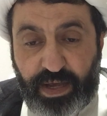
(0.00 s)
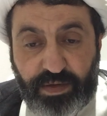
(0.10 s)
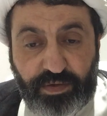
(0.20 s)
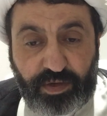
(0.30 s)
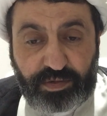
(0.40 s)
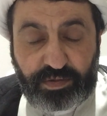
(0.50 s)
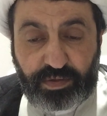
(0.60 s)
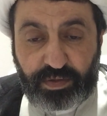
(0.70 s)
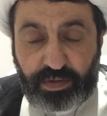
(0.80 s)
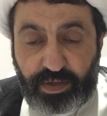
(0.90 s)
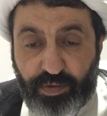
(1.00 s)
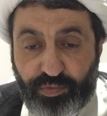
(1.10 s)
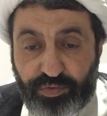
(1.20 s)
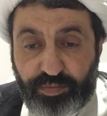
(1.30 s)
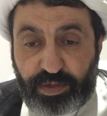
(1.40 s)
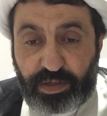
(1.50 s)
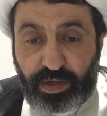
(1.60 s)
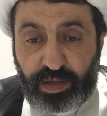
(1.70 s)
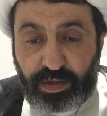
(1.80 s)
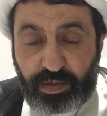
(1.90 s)
and not
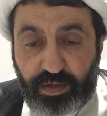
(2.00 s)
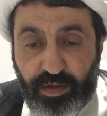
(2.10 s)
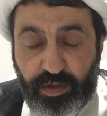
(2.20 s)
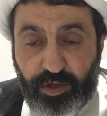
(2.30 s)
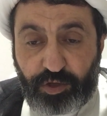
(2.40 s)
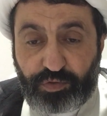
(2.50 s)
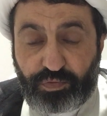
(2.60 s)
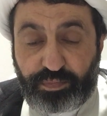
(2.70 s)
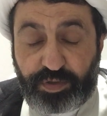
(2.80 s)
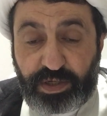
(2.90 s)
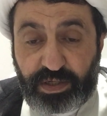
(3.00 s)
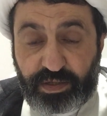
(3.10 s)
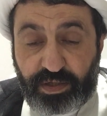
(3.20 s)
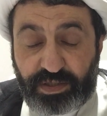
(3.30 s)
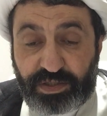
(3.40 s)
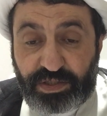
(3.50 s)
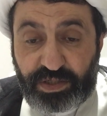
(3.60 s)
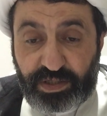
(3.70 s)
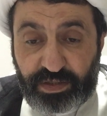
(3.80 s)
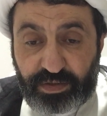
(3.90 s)
Na'uzubillah to bring
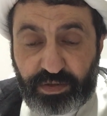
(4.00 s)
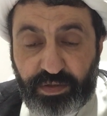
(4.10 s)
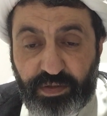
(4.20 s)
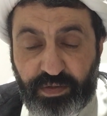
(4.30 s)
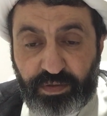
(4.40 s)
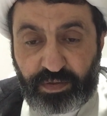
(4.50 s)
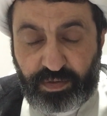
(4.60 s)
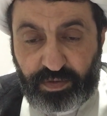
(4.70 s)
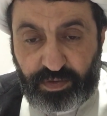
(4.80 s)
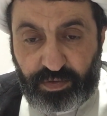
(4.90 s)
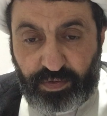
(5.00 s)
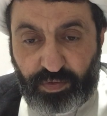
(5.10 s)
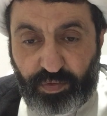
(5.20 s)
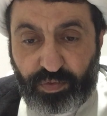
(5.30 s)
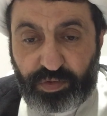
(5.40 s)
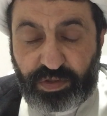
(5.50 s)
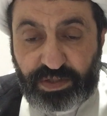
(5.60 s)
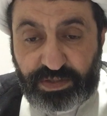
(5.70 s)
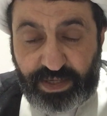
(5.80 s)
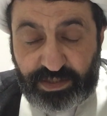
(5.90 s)
concern or
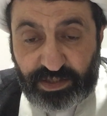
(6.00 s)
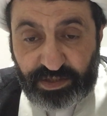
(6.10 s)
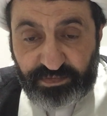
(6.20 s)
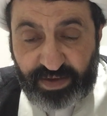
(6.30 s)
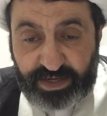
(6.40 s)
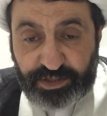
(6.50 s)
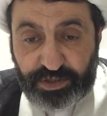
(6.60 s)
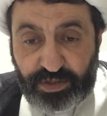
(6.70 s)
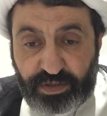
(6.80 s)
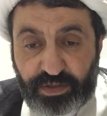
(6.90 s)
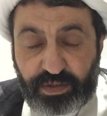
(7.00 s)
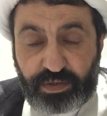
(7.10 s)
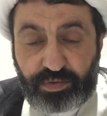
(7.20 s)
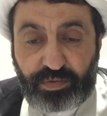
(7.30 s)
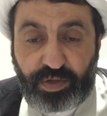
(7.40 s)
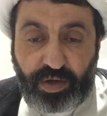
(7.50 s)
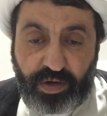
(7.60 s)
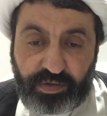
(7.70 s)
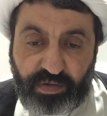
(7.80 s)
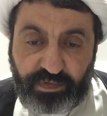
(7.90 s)
dissatisfaction to the
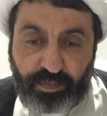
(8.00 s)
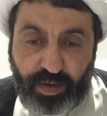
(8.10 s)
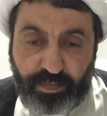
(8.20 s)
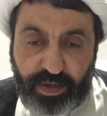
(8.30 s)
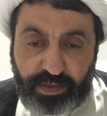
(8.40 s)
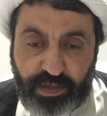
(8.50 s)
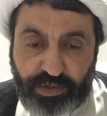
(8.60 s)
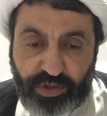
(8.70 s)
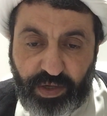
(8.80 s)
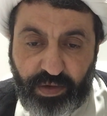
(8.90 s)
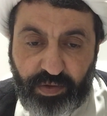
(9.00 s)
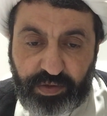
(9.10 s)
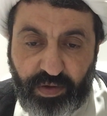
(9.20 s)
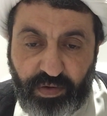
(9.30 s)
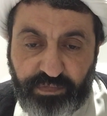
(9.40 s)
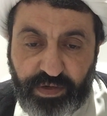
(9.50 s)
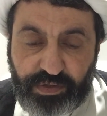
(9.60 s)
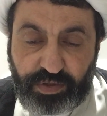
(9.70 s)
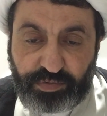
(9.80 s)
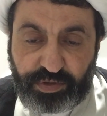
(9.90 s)
heart of Imam Mahdi Ajalallah Ta'ala
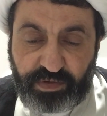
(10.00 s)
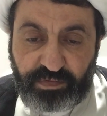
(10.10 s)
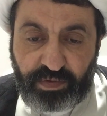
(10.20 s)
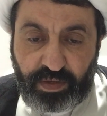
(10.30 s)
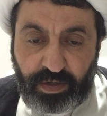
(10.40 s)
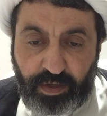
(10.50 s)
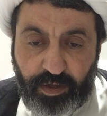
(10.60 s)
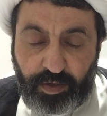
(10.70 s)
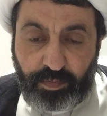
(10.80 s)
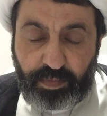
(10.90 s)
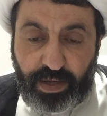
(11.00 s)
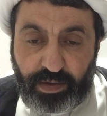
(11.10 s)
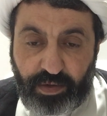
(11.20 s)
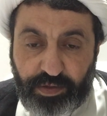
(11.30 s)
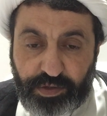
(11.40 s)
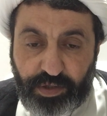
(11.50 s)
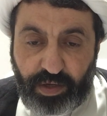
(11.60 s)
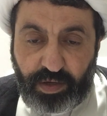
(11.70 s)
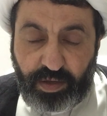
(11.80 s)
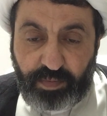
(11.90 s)
Farajahu Sharif. May Allah
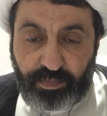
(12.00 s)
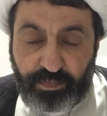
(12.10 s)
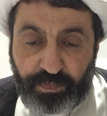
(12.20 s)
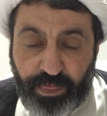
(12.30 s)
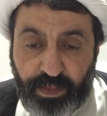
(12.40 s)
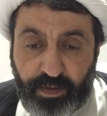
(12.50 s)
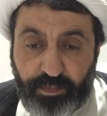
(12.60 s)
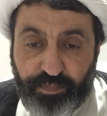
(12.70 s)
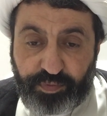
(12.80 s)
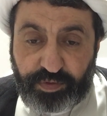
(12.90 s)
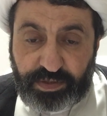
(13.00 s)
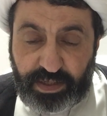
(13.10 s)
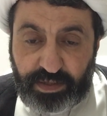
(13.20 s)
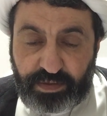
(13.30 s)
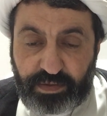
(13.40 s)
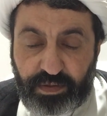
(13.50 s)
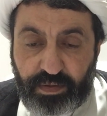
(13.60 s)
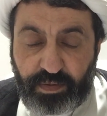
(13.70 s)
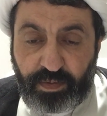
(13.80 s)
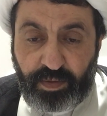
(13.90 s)
inshallah protect
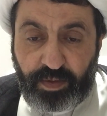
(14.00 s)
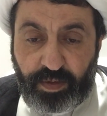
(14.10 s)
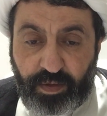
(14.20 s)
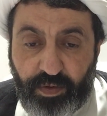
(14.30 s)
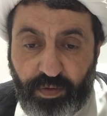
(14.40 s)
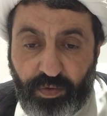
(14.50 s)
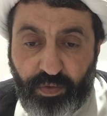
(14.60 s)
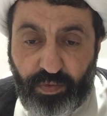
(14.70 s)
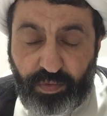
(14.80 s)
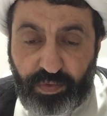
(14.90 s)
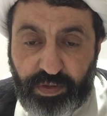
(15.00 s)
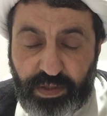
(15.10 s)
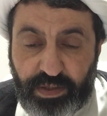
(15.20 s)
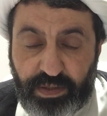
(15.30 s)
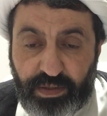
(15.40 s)
all the